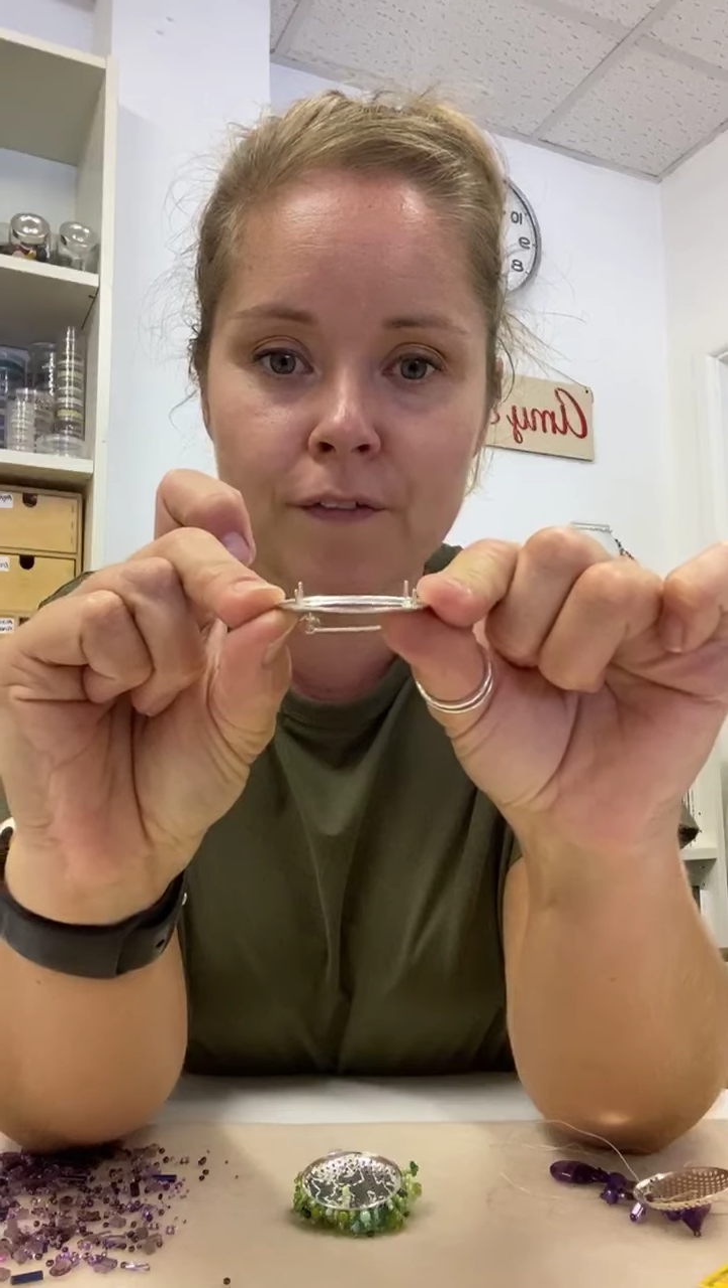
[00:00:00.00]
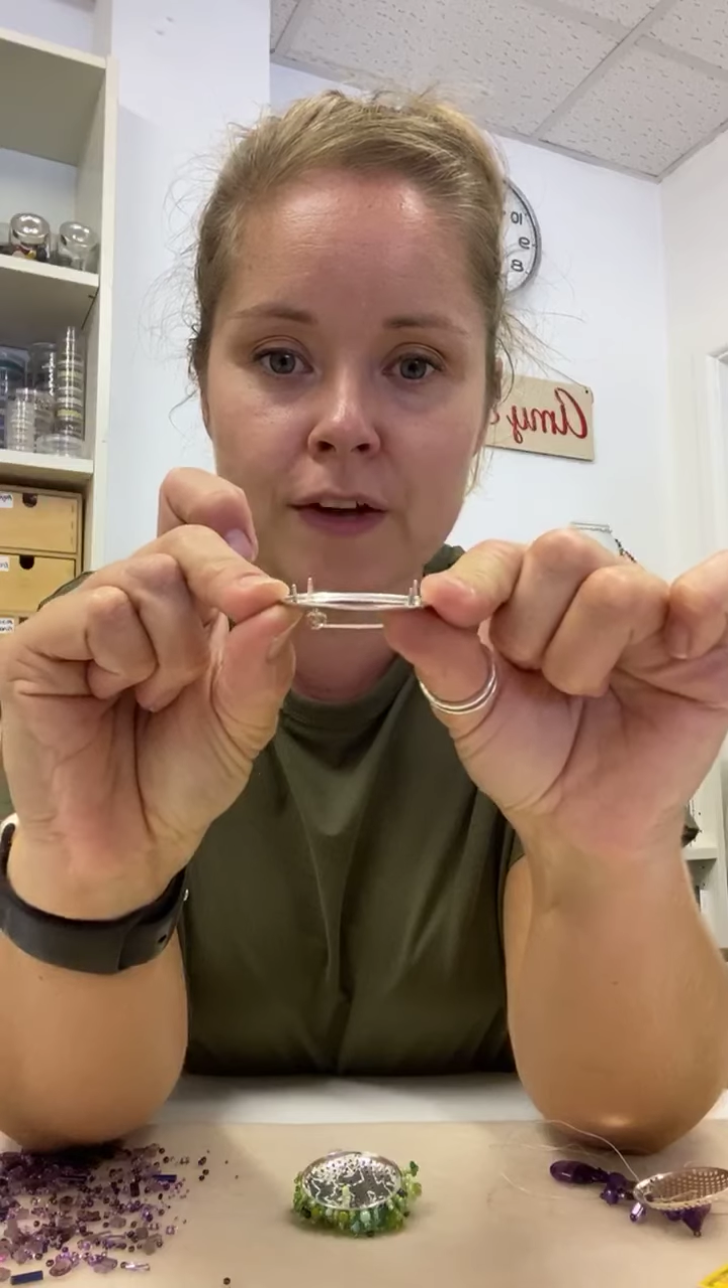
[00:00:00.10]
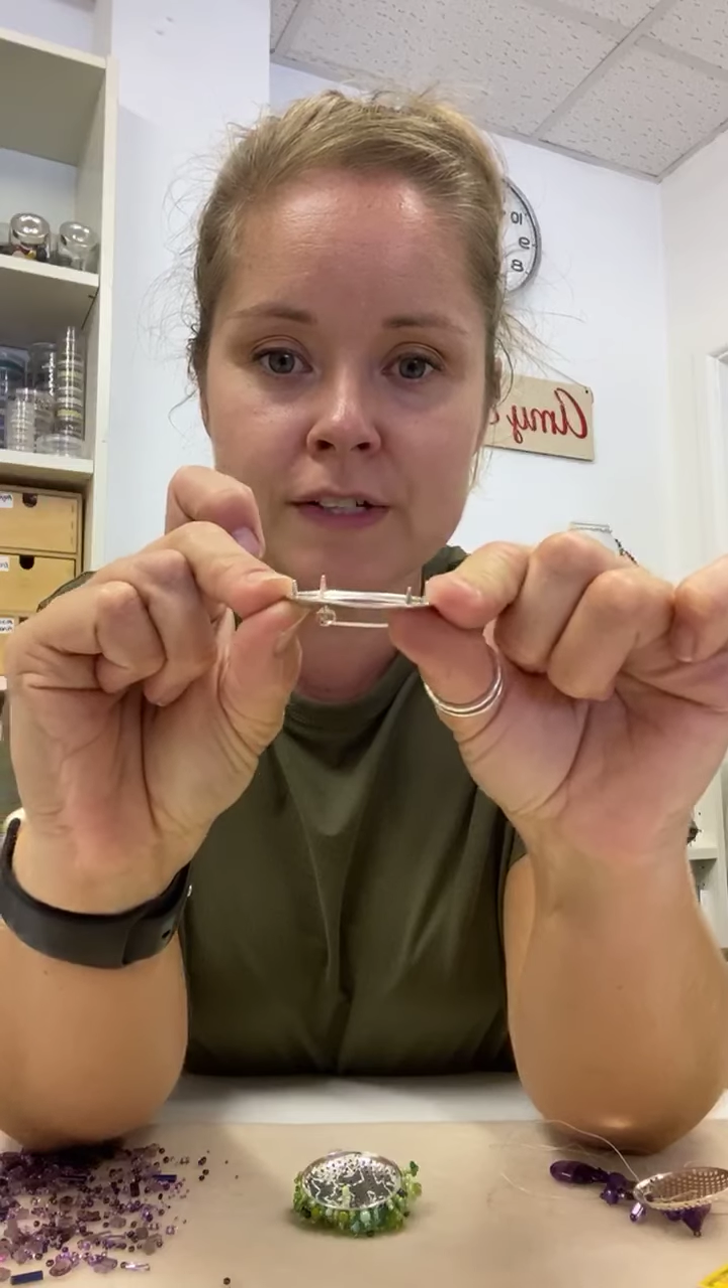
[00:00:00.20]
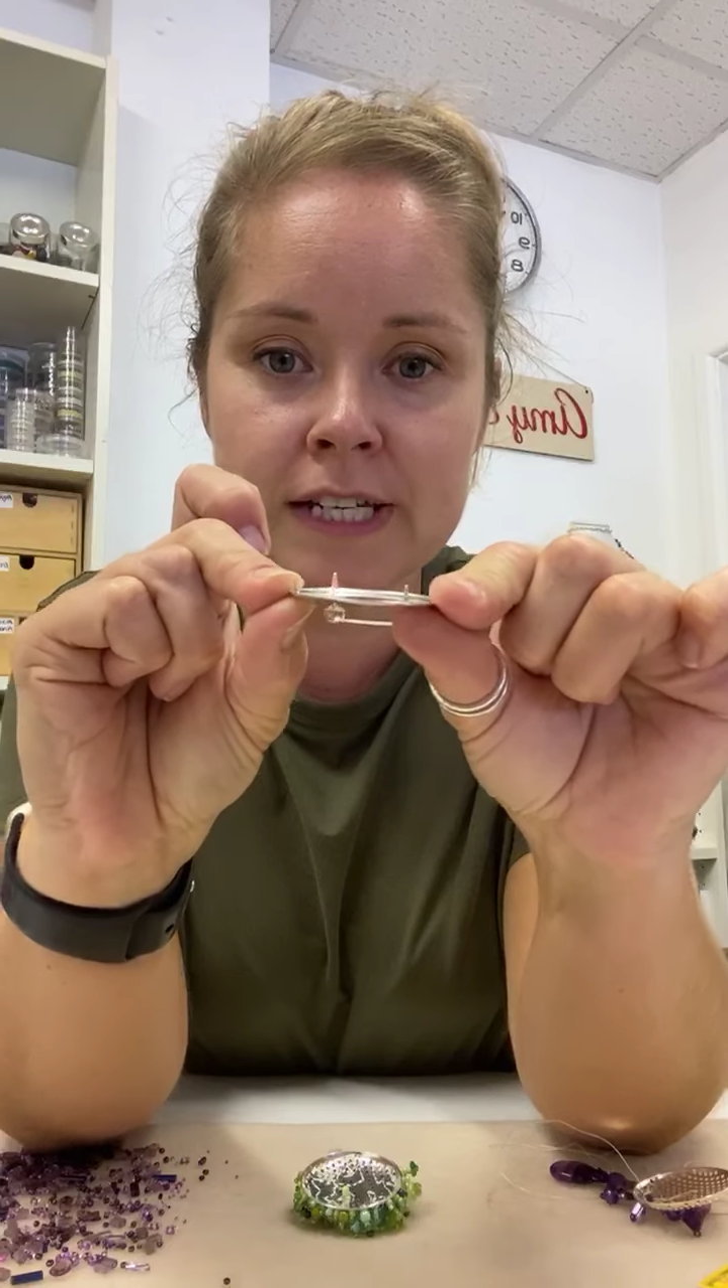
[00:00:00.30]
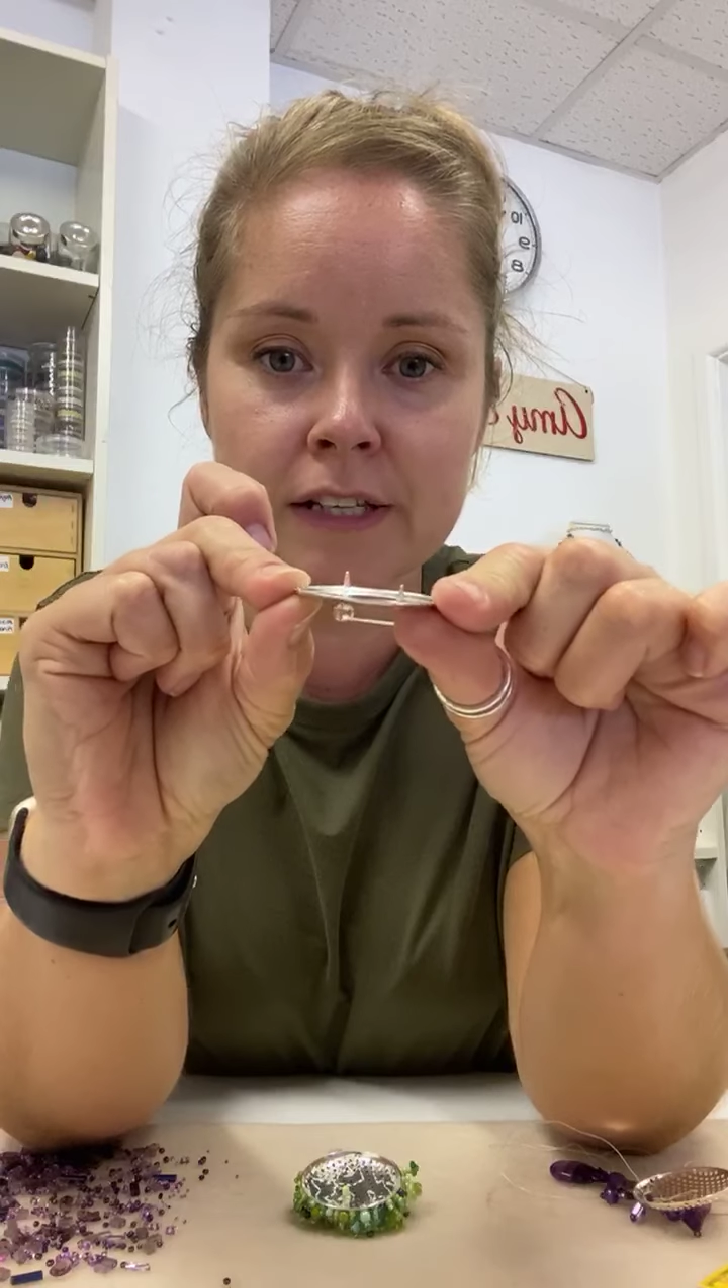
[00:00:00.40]

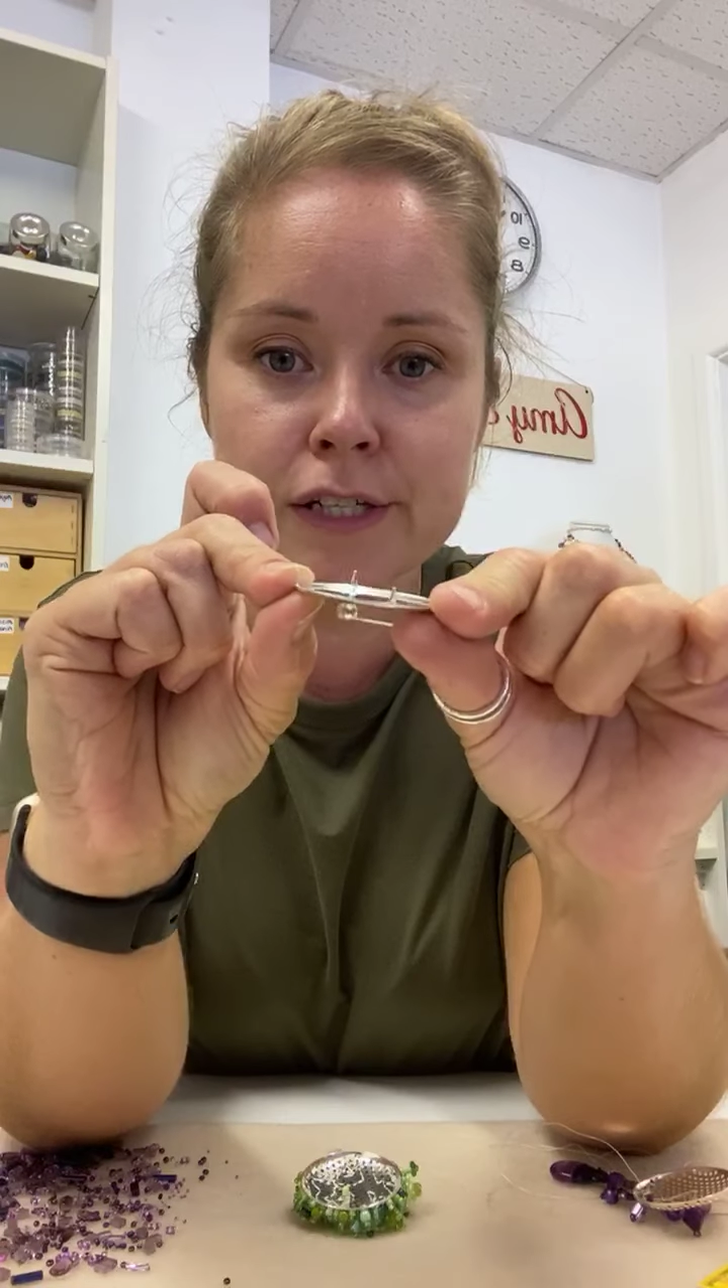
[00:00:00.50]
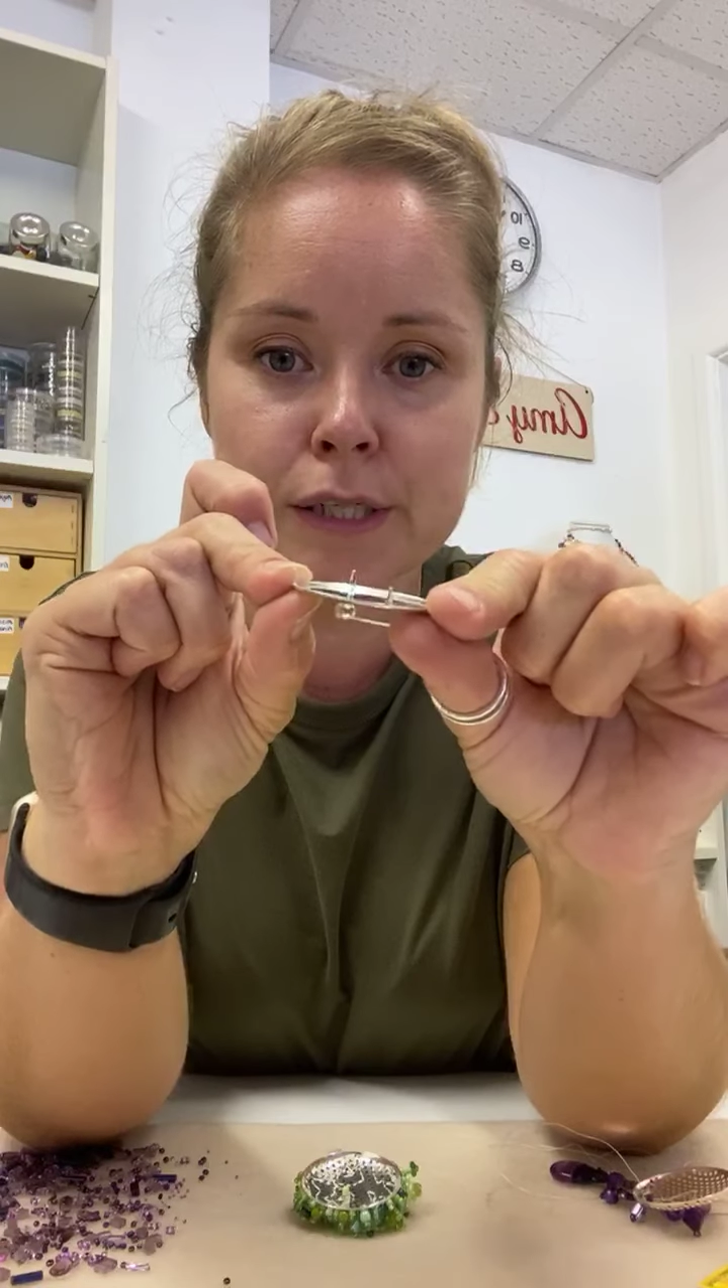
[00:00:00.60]
those little